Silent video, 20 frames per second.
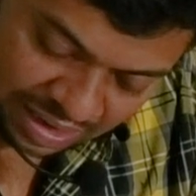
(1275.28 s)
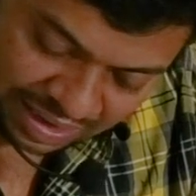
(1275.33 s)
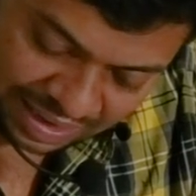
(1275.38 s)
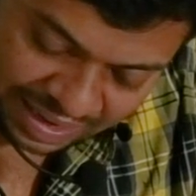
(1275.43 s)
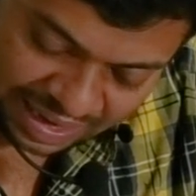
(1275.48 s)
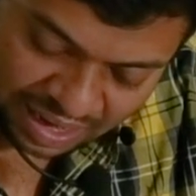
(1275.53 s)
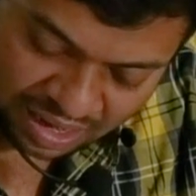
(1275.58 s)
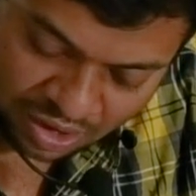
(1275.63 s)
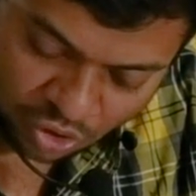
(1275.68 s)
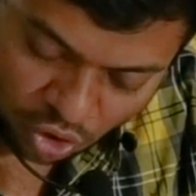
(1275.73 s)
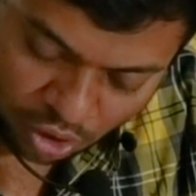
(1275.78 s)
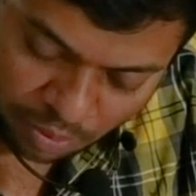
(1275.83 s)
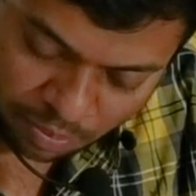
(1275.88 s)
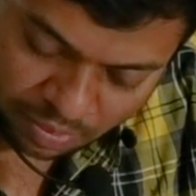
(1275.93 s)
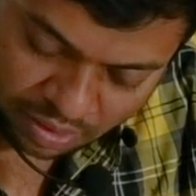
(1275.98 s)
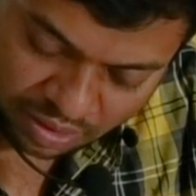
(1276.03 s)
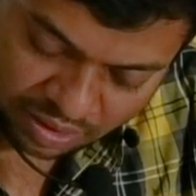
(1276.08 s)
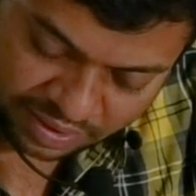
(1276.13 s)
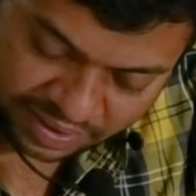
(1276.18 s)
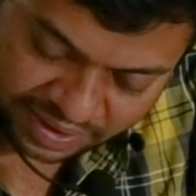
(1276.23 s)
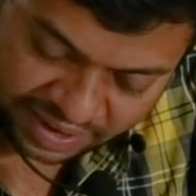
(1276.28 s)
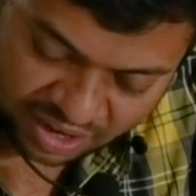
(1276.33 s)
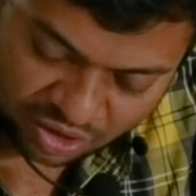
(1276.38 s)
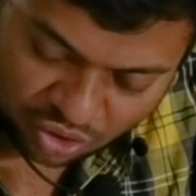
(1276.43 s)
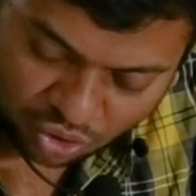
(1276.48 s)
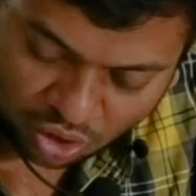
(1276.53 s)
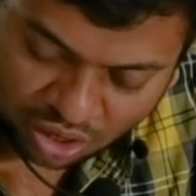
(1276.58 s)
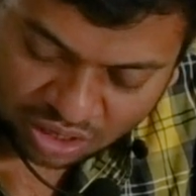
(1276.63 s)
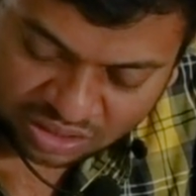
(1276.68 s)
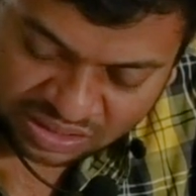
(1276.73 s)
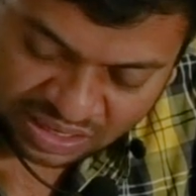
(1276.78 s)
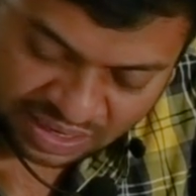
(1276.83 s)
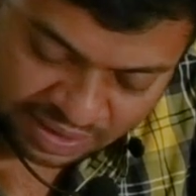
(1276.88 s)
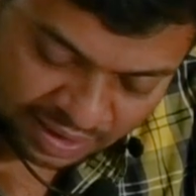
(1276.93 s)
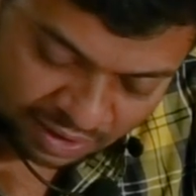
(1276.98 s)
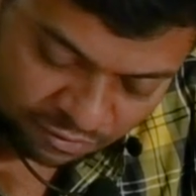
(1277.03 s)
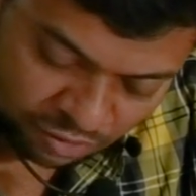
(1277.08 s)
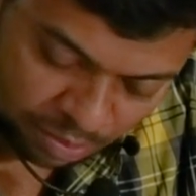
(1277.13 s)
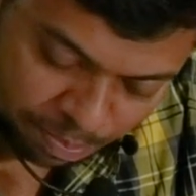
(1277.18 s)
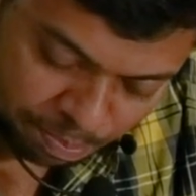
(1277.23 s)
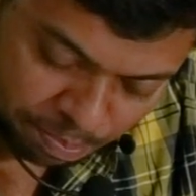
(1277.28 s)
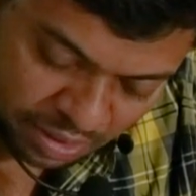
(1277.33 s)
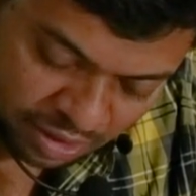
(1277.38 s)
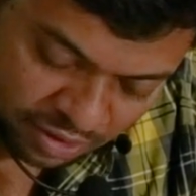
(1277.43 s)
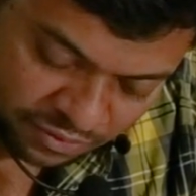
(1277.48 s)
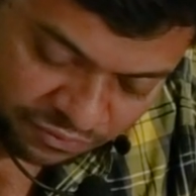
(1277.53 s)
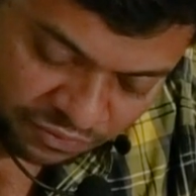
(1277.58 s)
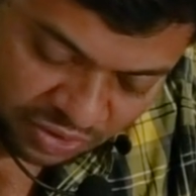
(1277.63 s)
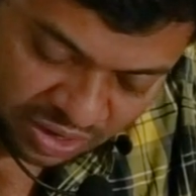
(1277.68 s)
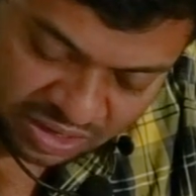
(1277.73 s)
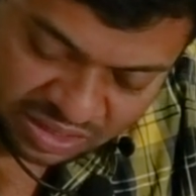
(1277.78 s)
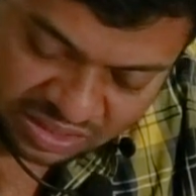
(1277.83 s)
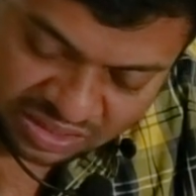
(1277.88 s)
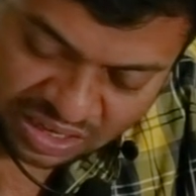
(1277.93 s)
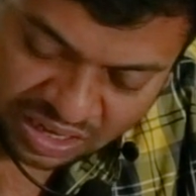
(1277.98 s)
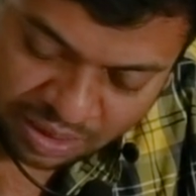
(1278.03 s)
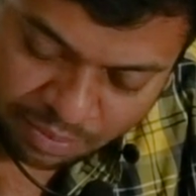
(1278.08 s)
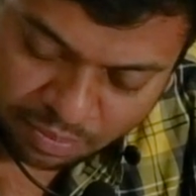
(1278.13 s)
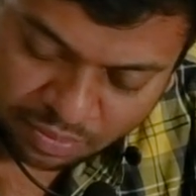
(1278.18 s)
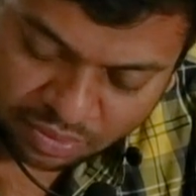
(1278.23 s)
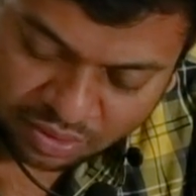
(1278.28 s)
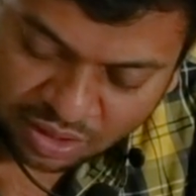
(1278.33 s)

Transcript: Telecom Technology Development Fund Scheme.